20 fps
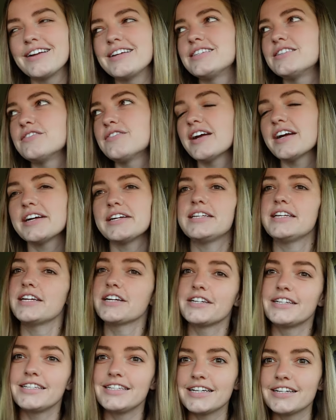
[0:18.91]
It's very
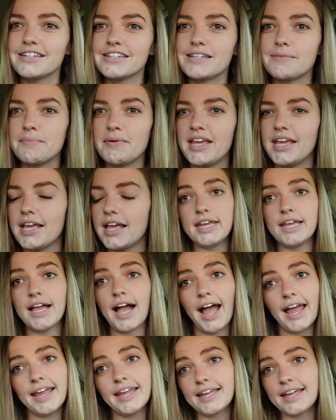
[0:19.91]
near and dear to me. The
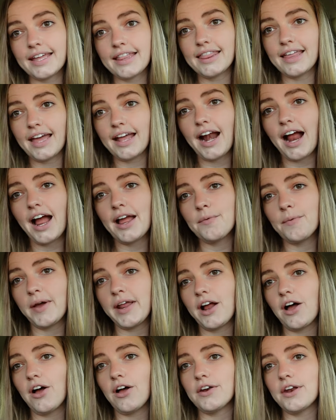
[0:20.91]
hike that I
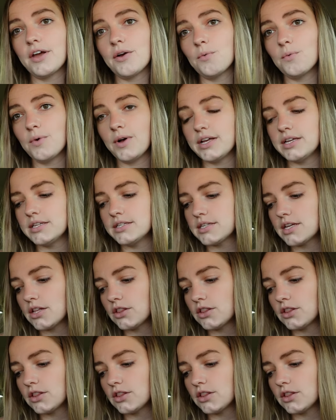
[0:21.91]
went on was